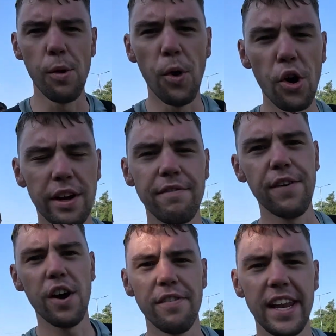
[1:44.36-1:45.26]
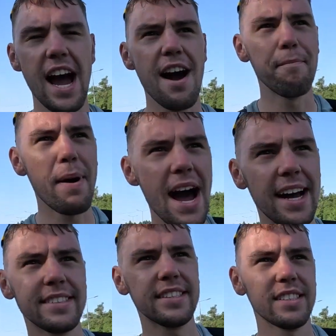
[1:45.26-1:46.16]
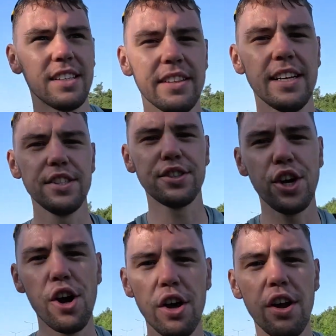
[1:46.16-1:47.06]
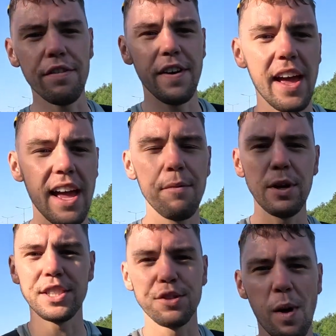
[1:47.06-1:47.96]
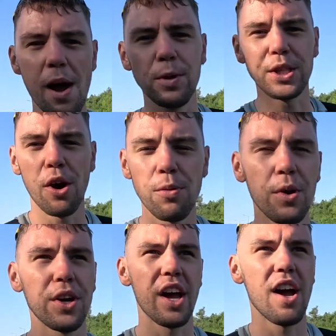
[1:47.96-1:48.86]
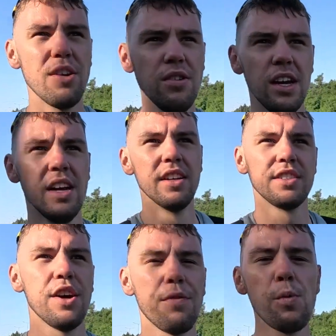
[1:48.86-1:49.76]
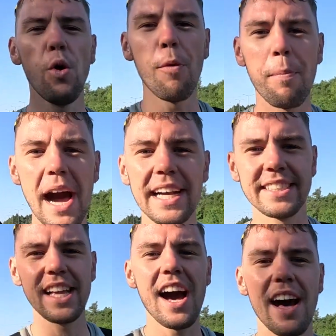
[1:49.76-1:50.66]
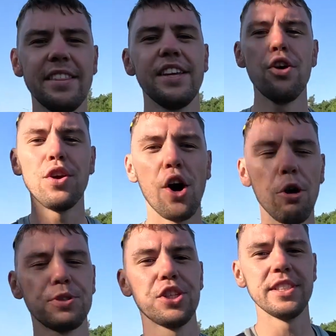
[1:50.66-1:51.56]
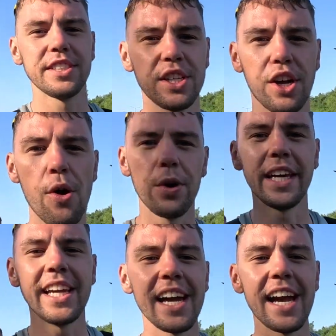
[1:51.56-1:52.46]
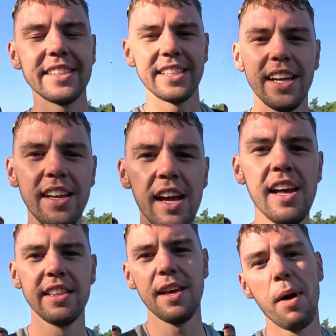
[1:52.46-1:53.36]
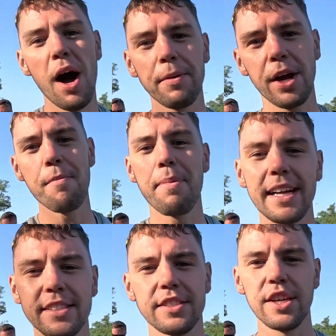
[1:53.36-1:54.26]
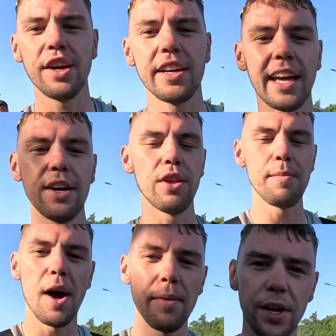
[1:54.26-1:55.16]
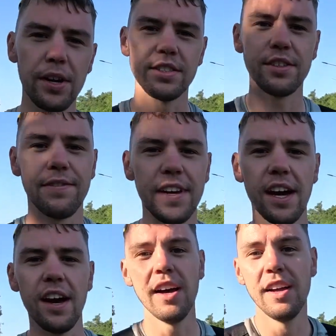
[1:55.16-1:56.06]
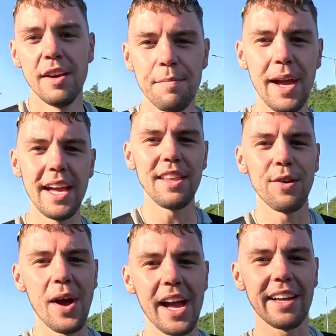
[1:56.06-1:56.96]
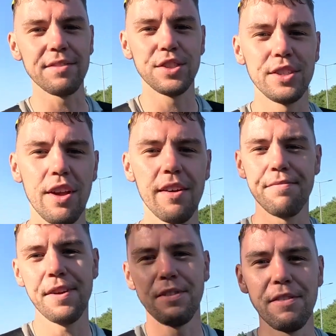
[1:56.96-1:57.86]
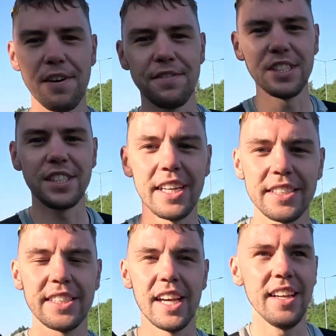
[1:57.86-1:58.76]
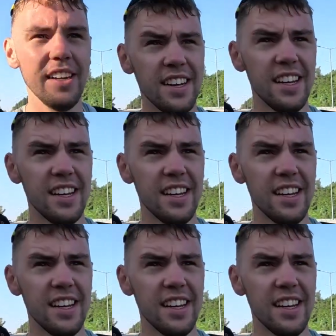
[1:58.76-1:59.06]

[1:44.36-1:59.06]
we're walking further down past, there's a turn off here, which is where we don't want to go. So if we walk past that, the only option is to go on the E80. They might be going back to Turkey or they might be going to Sofia, but either way it gives us a 50-50 chance then.